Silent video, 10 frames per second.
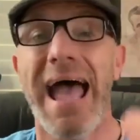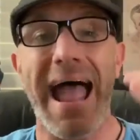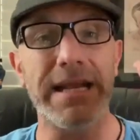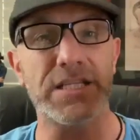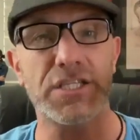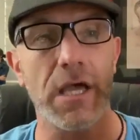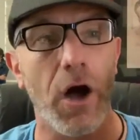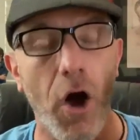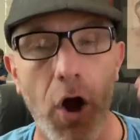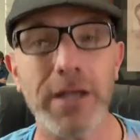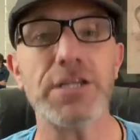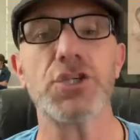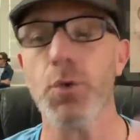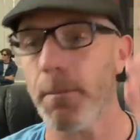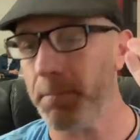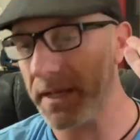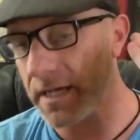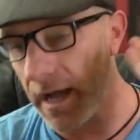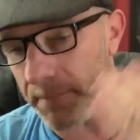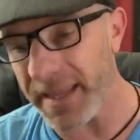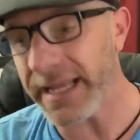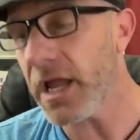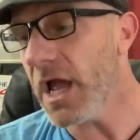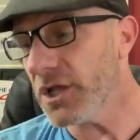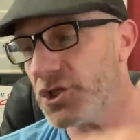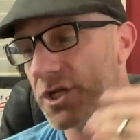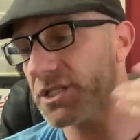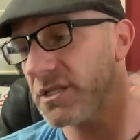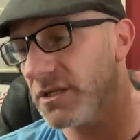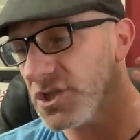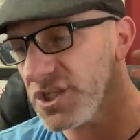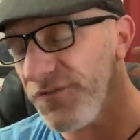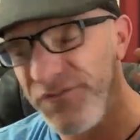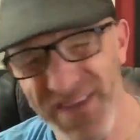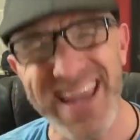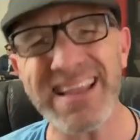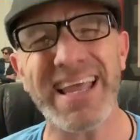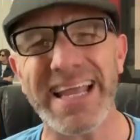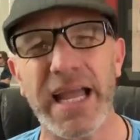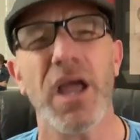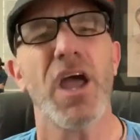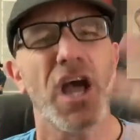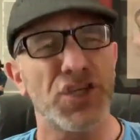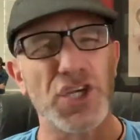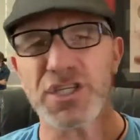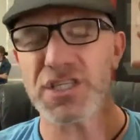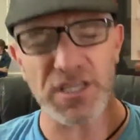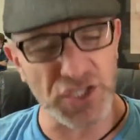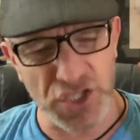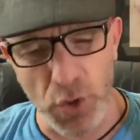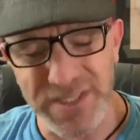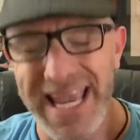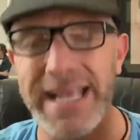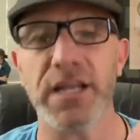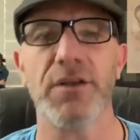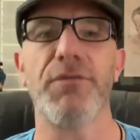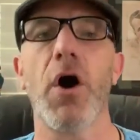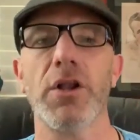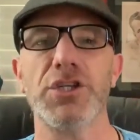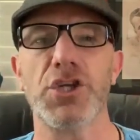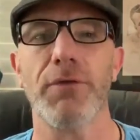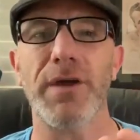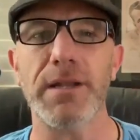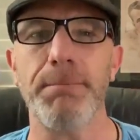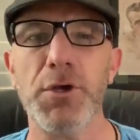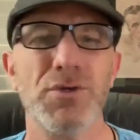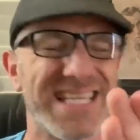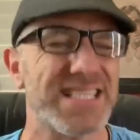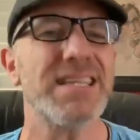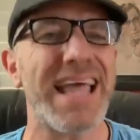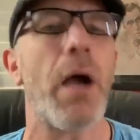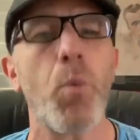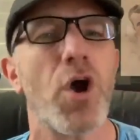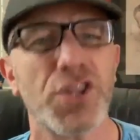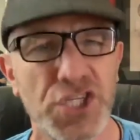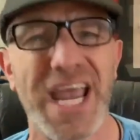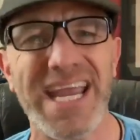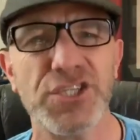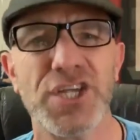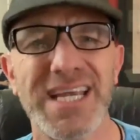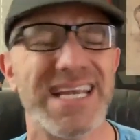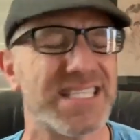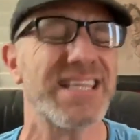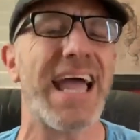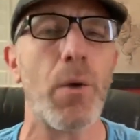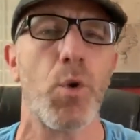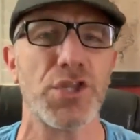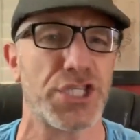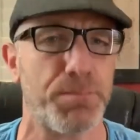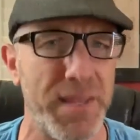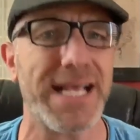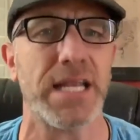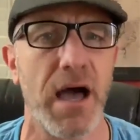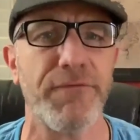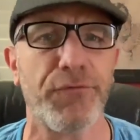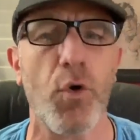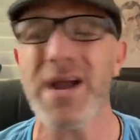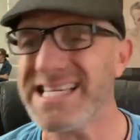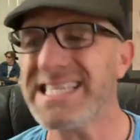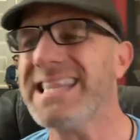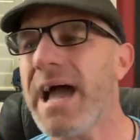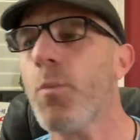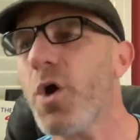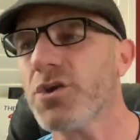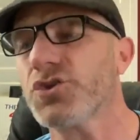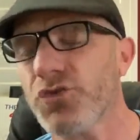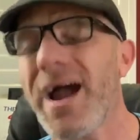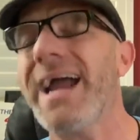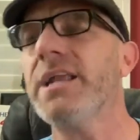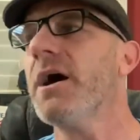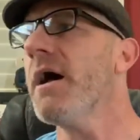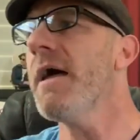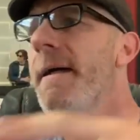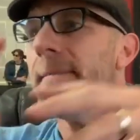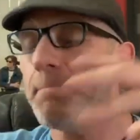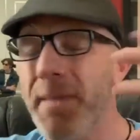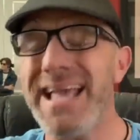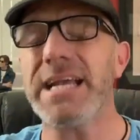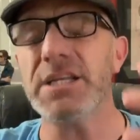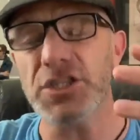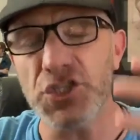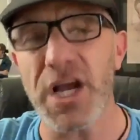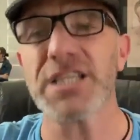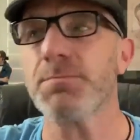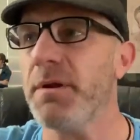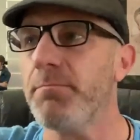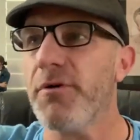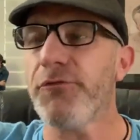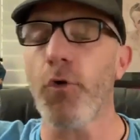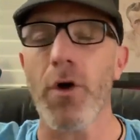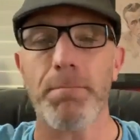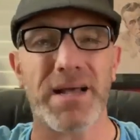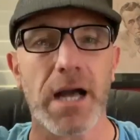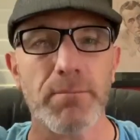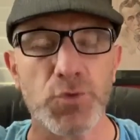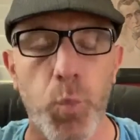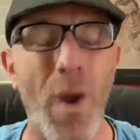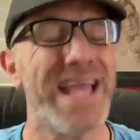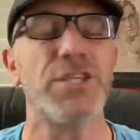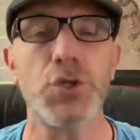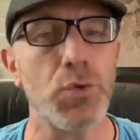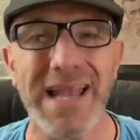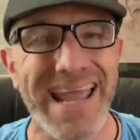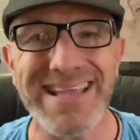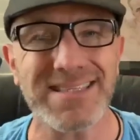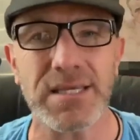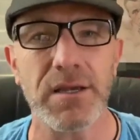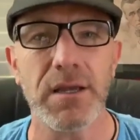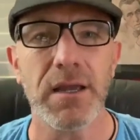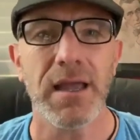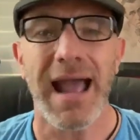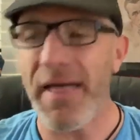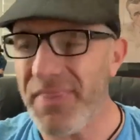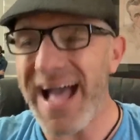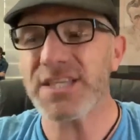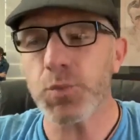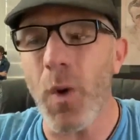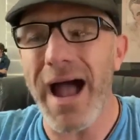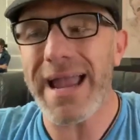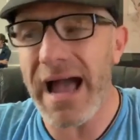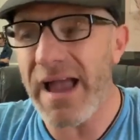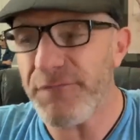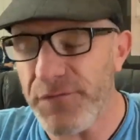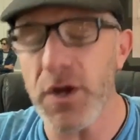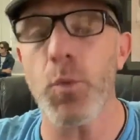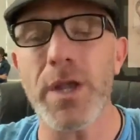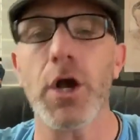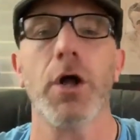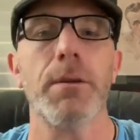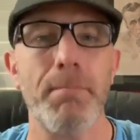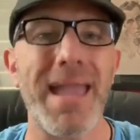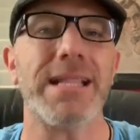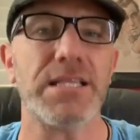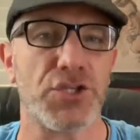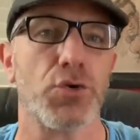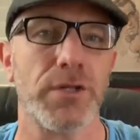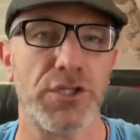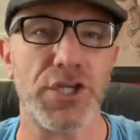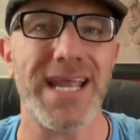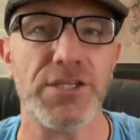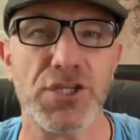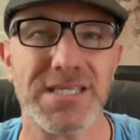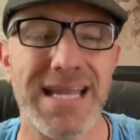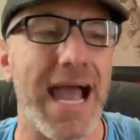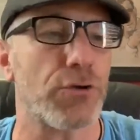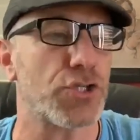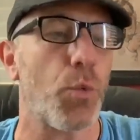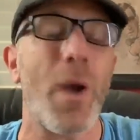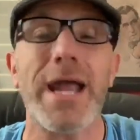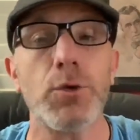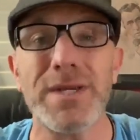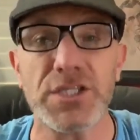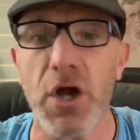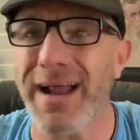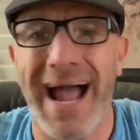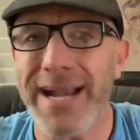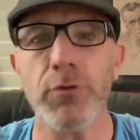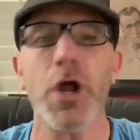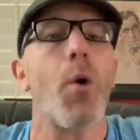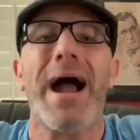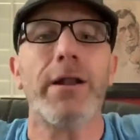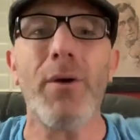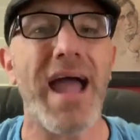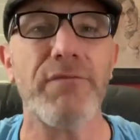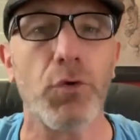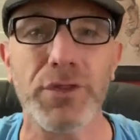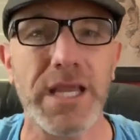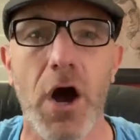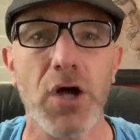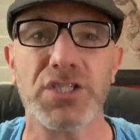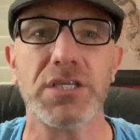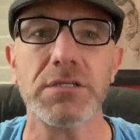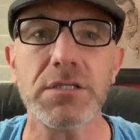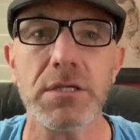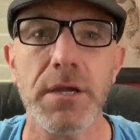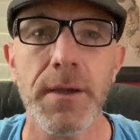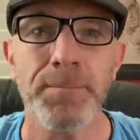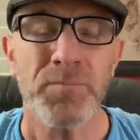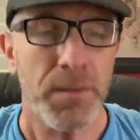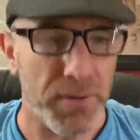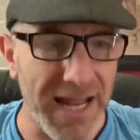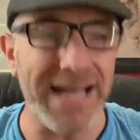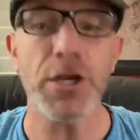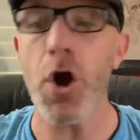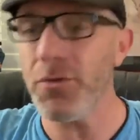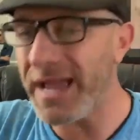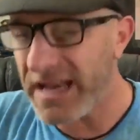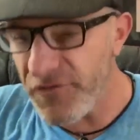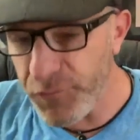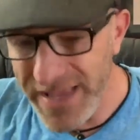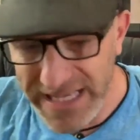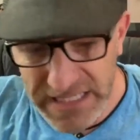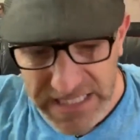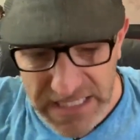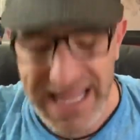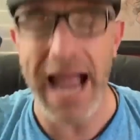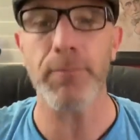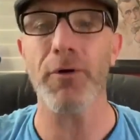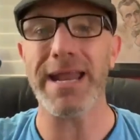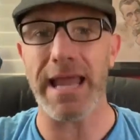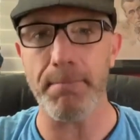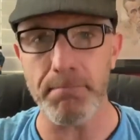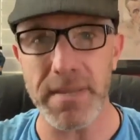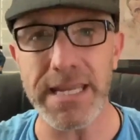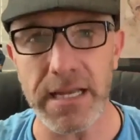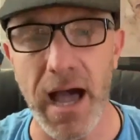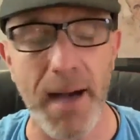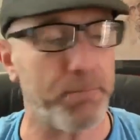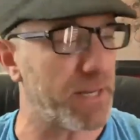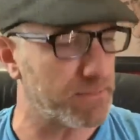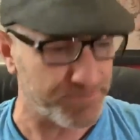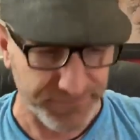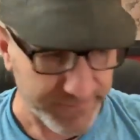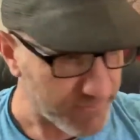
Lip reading: and it's the artists who are becoming just feeling just so taken advantage of and abused. Isn't that worth changing? Isn't that worth speaking up for? Isn't that worth trying to make an adjustment before it becomes way too late? And that's why I feel we got to make these sort of changes now. So where do we start? I don't know. I don't have all the answers. But I know that if we can collaborate and meet up and